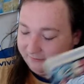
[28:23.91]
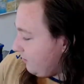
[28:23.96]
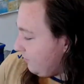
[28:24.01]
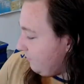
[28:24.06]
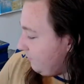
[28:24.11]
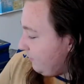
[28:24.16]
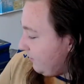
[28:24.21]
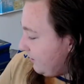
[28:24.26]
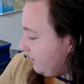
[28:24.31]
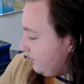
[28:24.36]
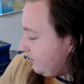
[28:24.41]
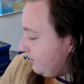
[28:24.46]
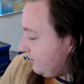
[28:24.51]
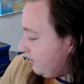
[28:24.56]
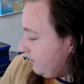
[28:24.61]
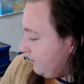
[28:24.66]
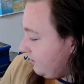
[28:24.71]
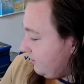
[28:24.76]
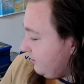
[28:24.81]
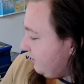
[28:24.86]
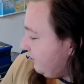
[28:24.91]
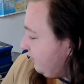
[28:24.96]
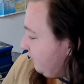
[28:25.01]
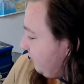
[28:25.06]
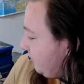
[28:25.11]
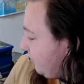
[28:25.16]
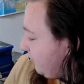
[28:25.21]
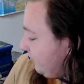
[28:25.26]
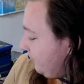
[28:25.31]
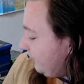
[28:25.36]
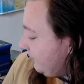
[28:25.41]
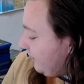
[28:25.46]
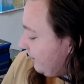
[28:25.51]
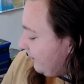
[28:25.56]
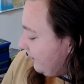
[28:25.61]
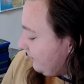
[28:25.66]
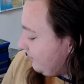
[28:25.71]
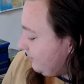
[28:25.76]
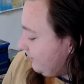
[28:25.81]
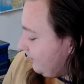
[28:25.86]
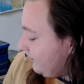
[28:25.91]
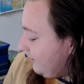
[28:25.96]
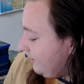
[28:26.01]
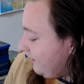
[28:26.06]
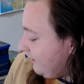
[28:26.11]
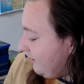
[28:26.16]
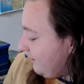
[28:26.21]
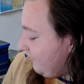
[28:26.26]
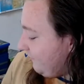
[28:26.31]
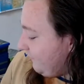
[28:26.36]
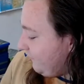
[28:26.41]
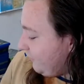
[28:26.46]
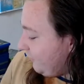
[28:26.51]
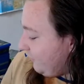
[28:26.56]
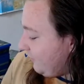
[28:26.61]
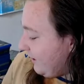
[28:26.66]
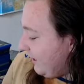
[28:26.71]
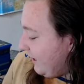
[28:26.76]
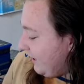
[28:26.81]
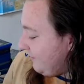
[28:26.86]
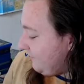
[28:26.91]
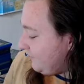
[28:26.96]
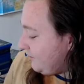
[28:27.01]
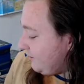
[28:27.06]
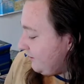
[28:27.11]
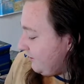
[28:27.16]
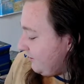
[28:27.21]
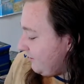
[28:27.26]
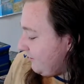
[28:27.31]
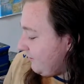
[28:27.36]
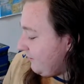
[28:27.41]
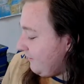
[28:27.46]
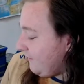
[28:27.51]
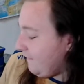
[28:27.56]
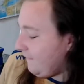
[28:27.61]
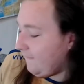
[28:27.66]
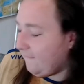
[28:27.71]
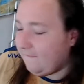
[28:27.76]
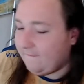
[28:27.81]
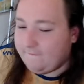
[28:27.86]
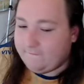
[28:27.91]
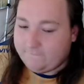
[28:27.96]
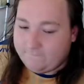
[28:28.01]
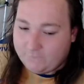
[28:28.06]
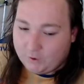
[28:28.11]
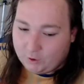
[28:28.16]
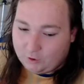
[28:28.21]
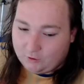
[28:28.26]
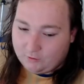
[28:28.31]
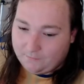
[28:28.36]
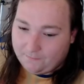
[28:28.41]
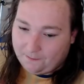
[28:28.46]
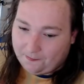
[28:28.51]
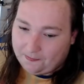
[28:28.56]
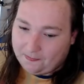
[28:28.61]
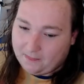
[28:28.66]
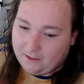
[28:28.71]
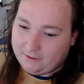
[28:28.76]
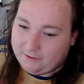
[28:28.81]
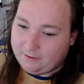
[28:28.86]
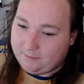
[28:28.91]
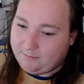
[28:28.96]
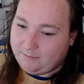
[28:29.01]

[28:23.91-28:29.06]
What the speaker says: But here we go, the last few games for the